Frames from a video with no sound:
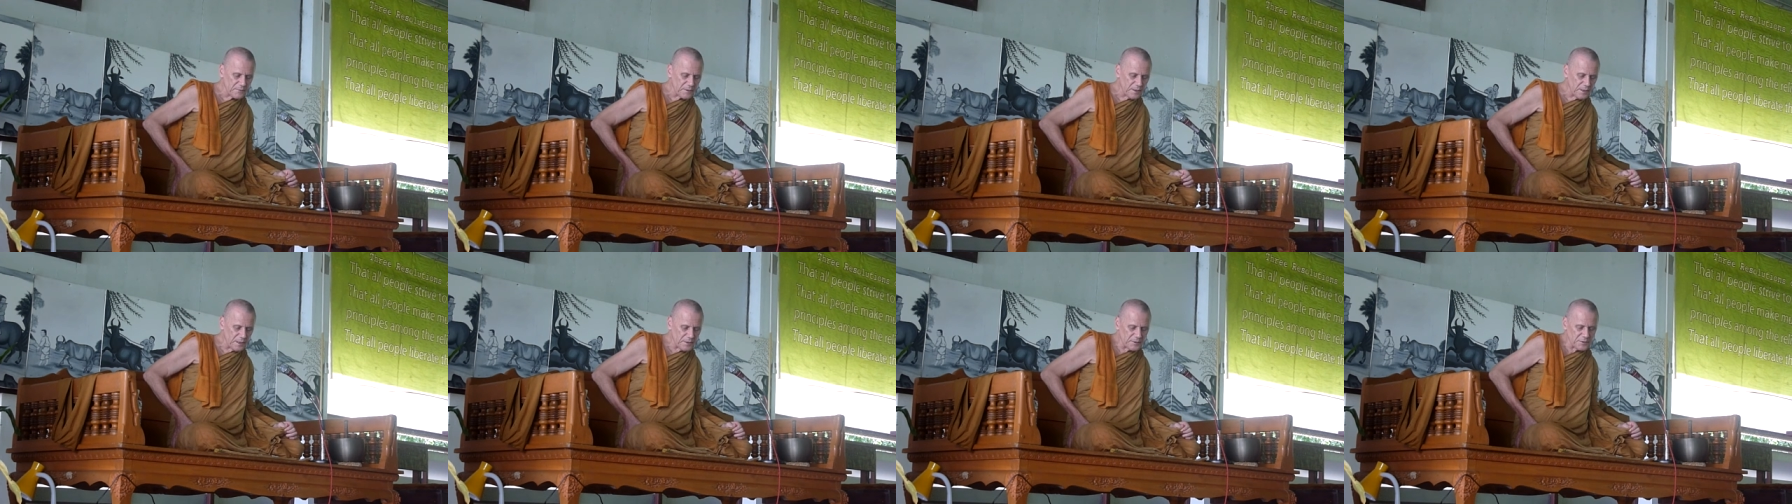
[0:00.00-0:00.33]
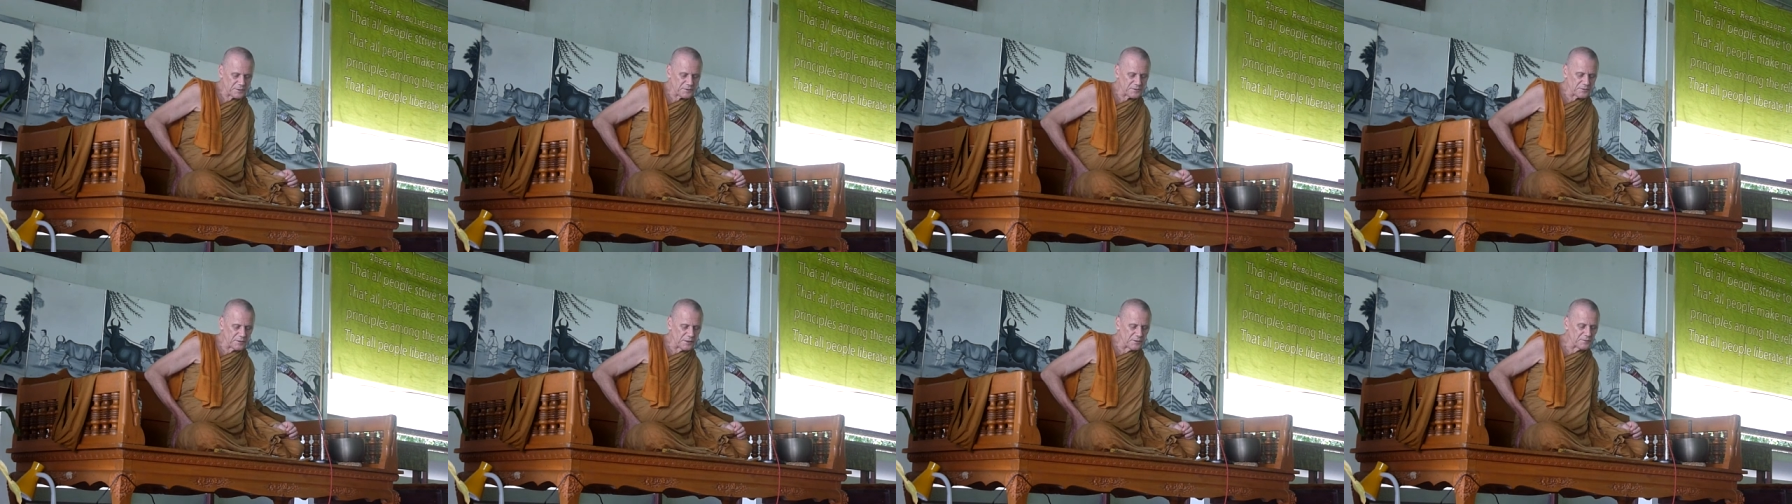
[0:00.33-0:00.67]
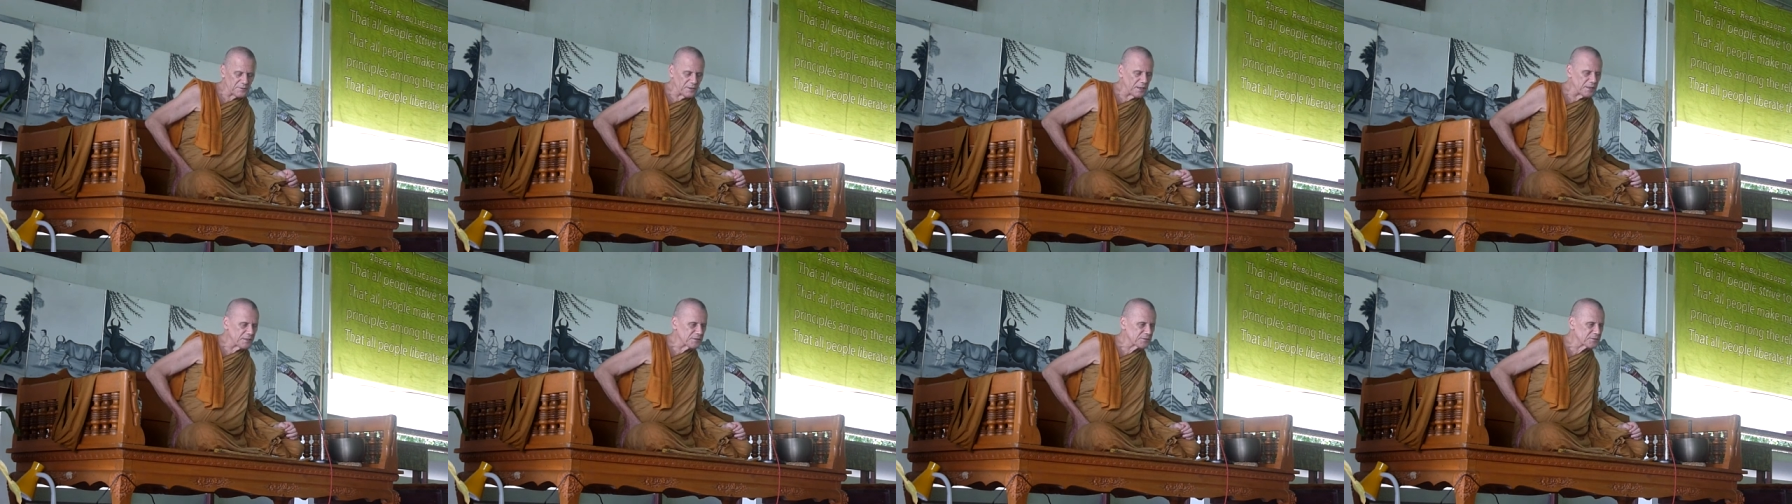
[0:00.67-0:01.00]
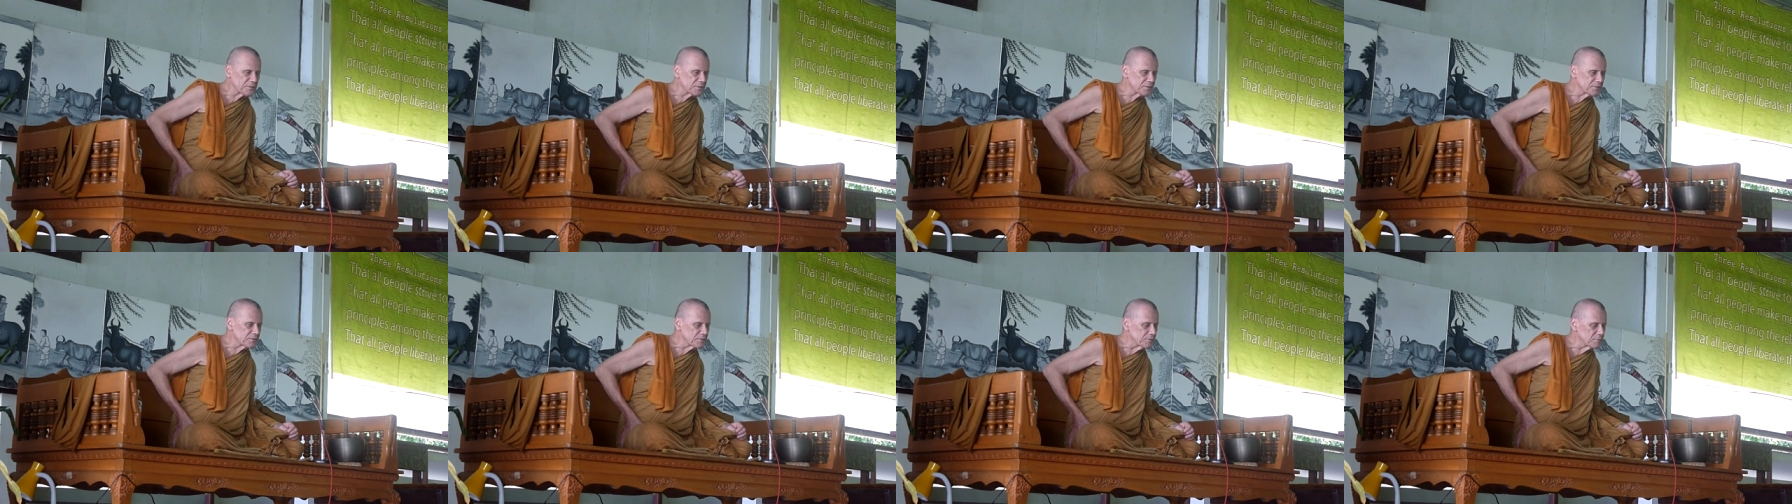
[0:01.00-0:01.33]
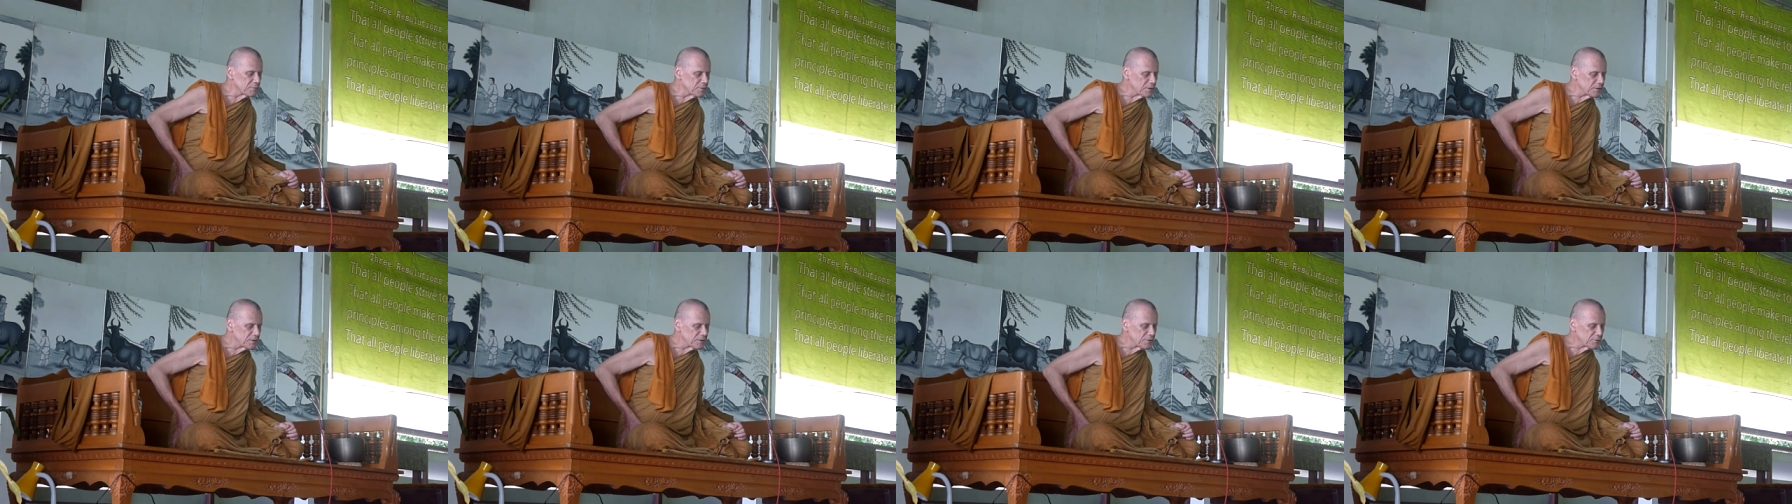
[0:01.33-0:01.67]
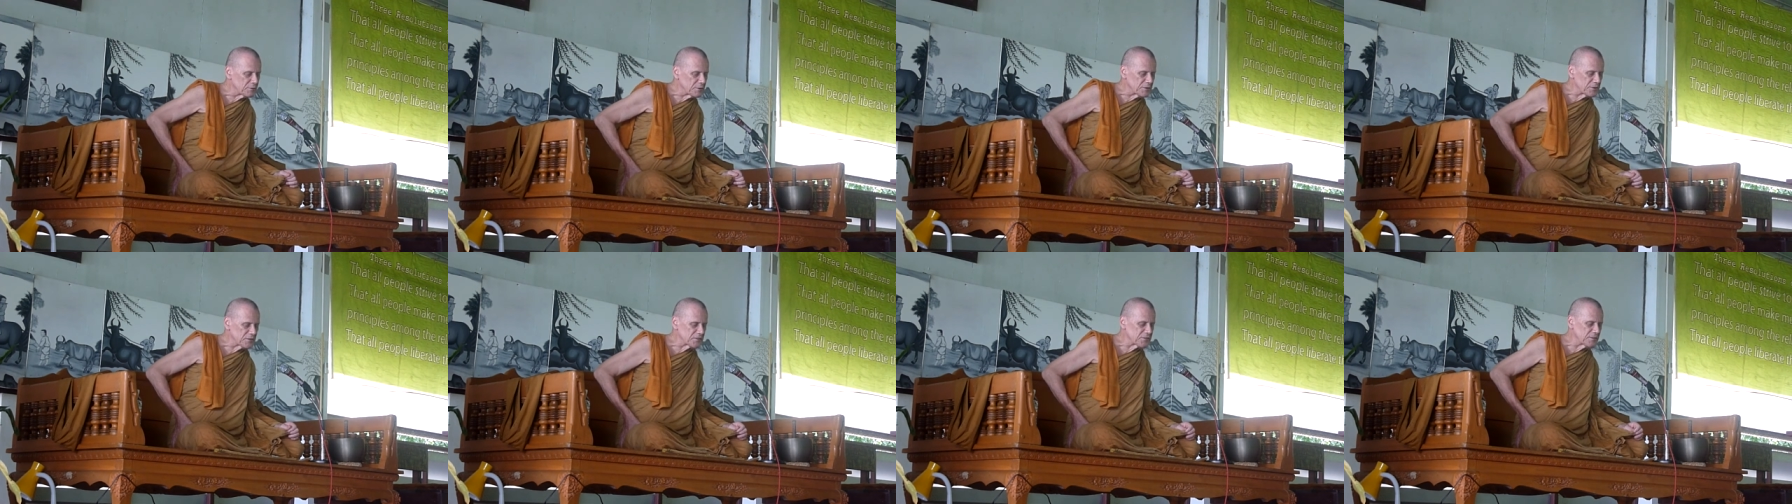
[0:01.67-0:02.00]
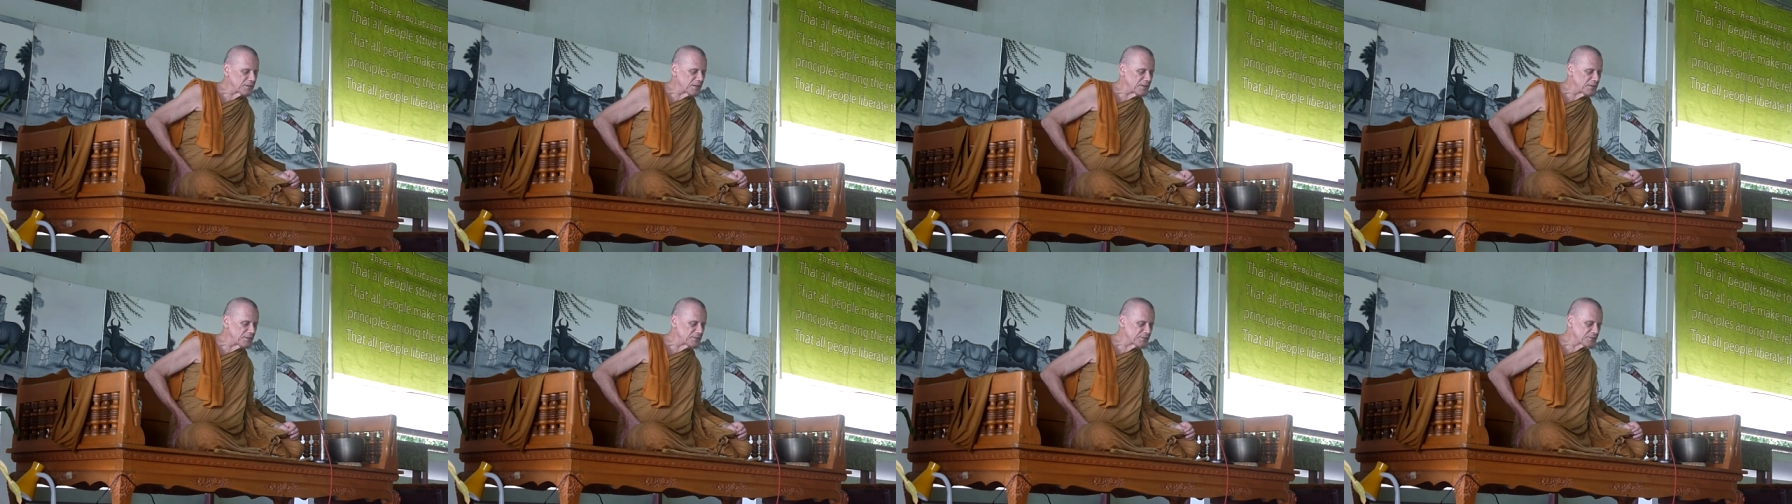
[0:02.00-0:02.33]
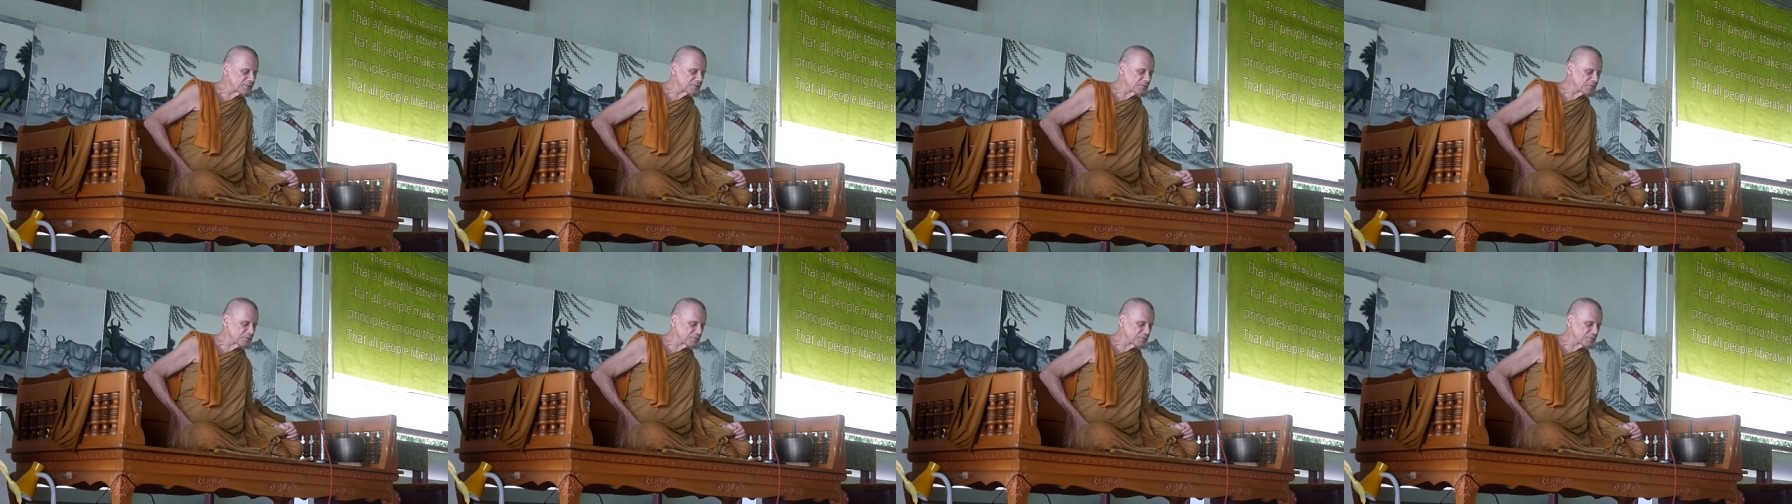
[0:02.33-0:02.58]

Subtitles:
And it's not nice to be criticized,